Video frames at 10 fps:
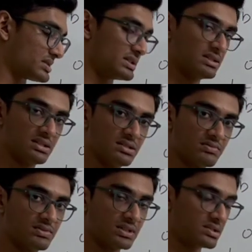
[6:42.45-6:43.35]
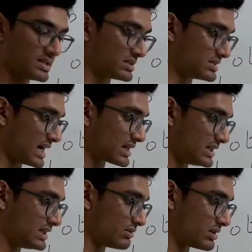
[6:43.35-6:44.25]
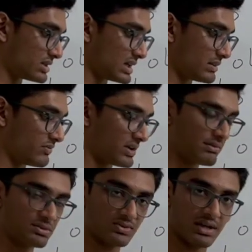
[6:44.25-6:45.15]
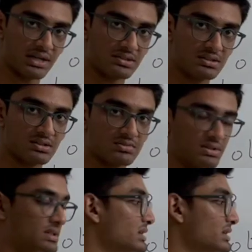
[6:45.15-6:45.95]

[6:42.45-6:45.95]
in this word is exactly equal to the frequency of letters in this word.